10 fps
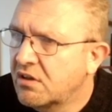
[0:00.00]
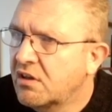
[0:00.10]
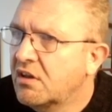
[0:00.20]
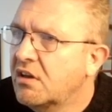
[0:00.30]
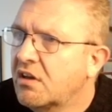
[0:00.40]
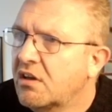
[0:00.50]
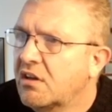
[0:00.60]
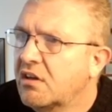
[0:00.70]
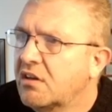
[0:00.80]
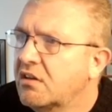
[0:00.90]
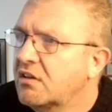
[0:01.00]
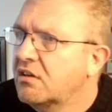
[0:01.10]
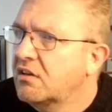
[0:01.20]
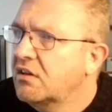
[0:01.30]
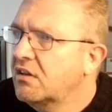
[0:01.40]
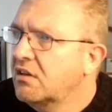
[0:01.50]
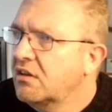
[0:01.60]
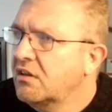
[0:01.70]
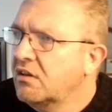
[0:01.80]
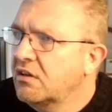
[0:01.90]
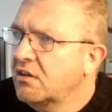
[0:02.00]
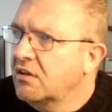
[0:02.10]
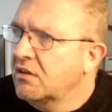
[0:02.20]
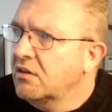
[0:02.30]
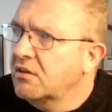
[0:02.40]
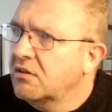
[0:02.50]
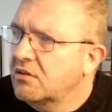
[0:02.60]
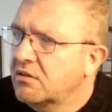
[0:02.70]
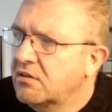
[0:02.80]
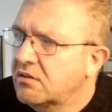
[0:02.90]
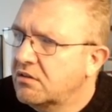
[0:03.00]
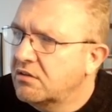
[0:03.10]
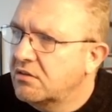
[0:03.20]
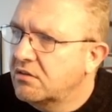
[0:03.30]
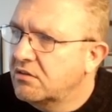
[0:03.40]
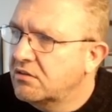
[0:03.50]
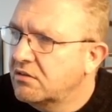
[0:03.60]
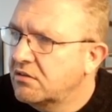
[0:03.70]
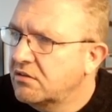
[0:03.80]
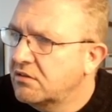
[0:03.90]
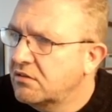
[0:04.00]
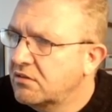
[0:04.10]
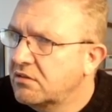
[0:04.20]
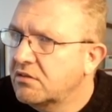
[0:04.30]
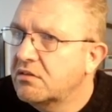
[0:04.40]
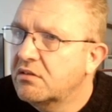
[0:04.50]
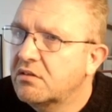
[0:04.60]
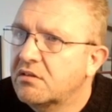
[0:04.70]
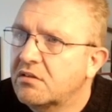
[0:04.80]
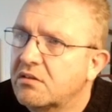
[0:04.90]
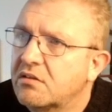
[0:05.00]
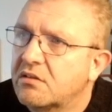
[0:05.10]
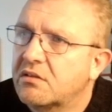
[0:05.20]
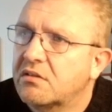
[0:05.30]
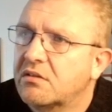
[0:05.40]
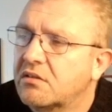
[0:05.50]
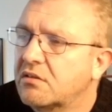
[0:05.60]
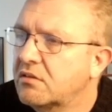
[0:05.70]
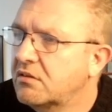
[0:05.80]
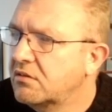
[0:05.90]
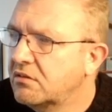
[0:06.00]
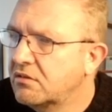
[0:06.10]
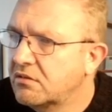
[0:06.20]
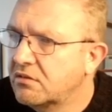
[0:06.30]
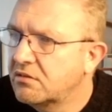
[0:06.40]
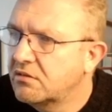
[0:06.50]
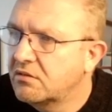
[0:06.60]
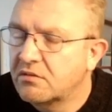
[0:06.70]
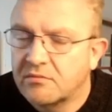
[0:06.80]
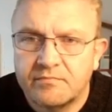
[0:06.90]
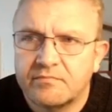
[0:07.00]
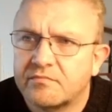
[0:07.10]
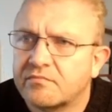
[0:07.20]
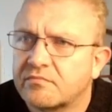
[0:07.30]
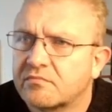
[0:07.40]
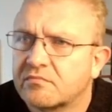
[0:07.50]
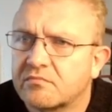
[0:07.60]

(silence)